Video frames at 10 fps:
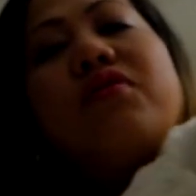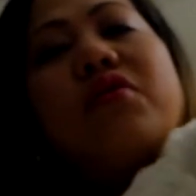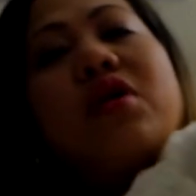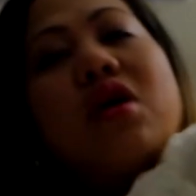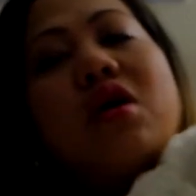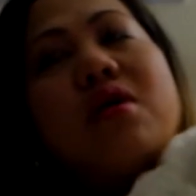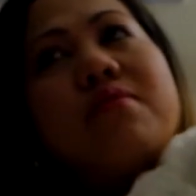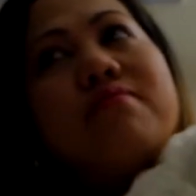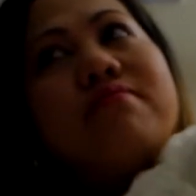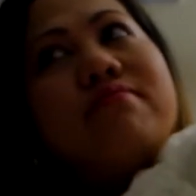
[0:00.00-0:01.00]
for
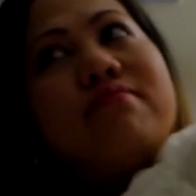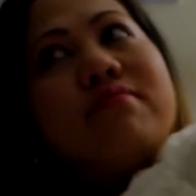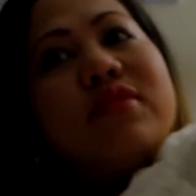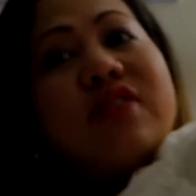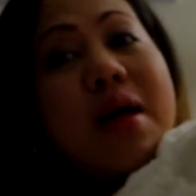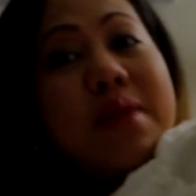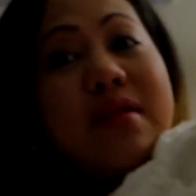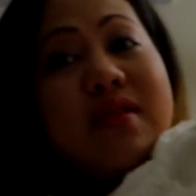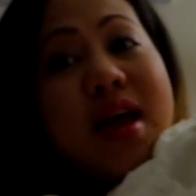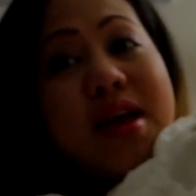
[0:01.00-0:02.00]
um
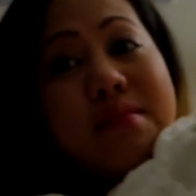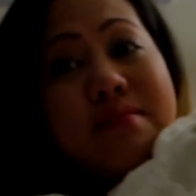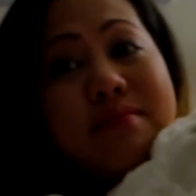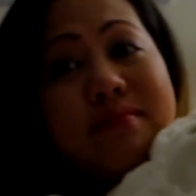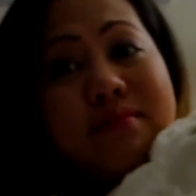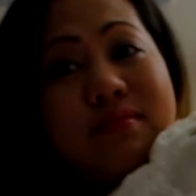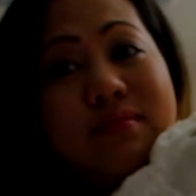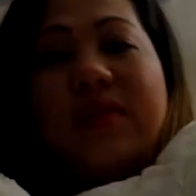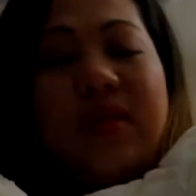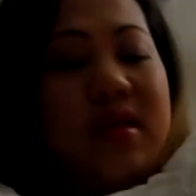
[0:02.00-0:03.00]
tummy time.
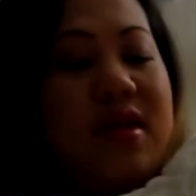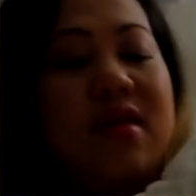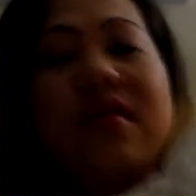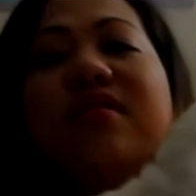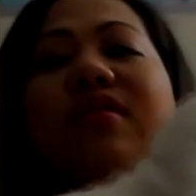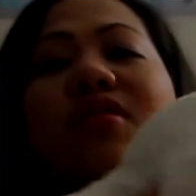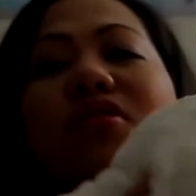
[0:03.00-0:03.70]
Yeah, it's a